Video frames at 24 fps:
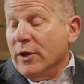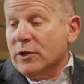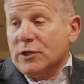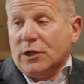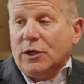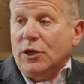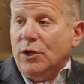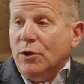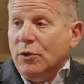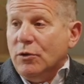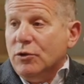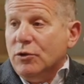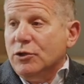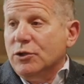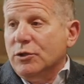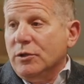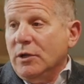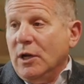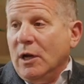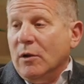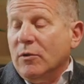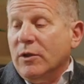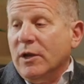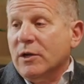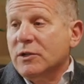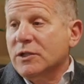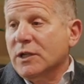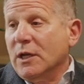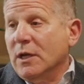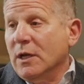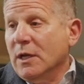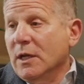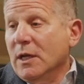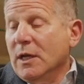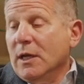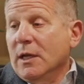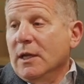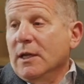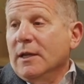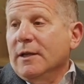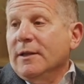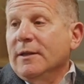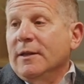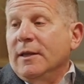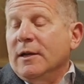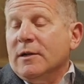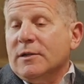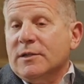there's a huge there's
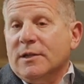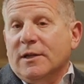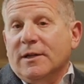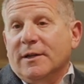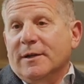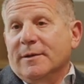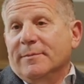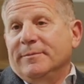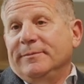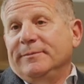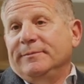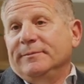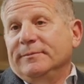a